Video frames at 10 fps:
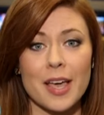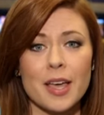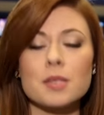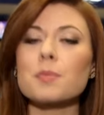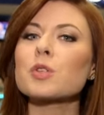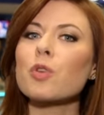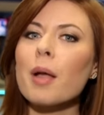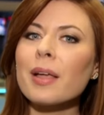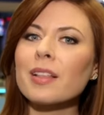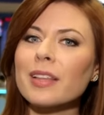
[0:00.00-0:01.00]
Subscribe
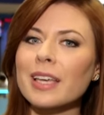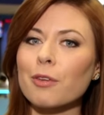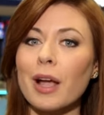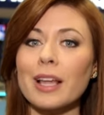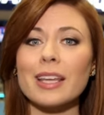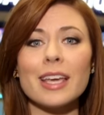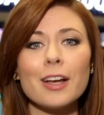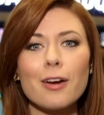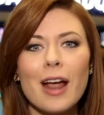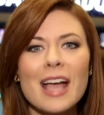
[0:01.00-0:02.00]
by clicking right
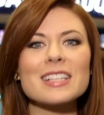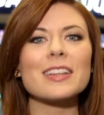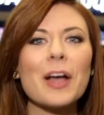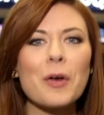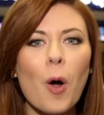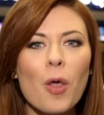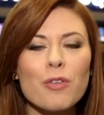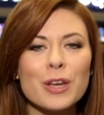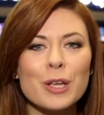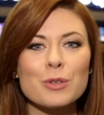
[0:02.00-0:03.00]
here and click on all the
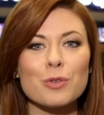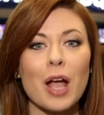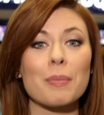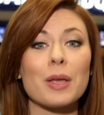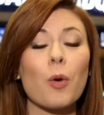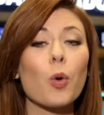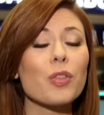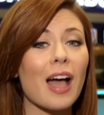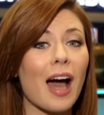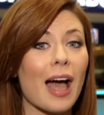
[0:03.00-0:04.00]
videos around me or
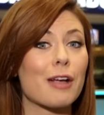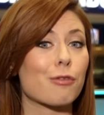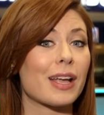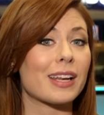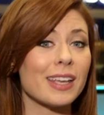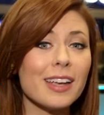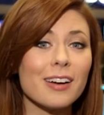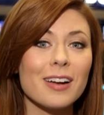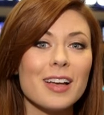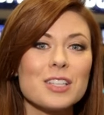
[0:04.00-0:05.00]
the eye right
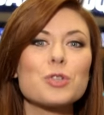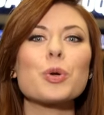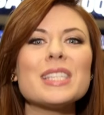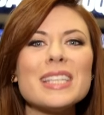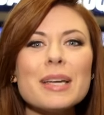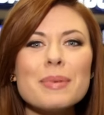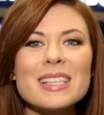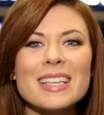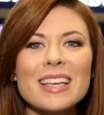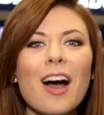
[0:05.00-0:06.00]
here to join
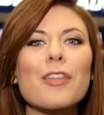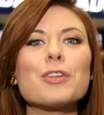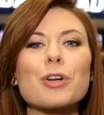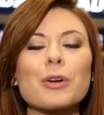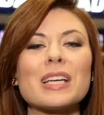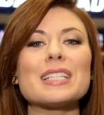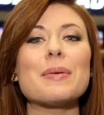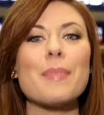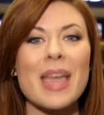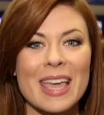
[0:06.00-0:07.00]
CNBC on the journey to
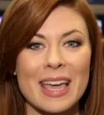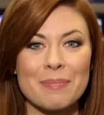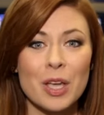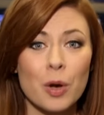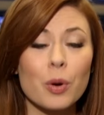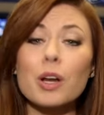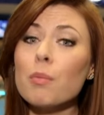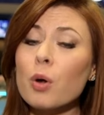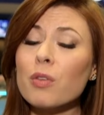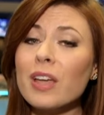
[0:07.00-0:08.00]
make it. We're going to
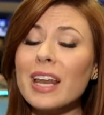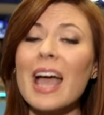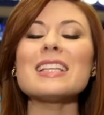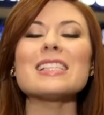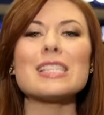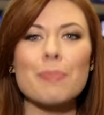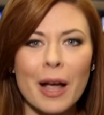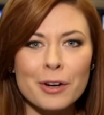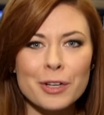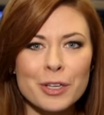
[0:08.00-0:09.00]
motivate and
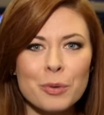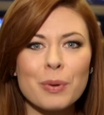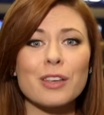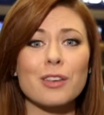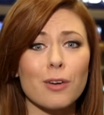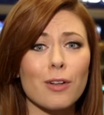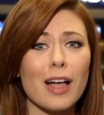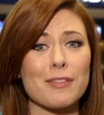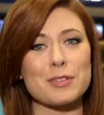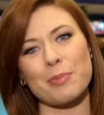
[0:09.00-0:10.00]
inspire you, but you'll
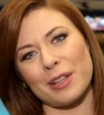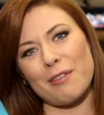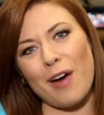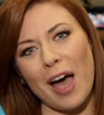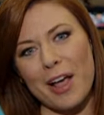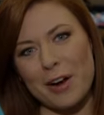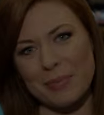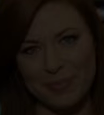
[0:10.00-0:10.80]
have to bring the fire.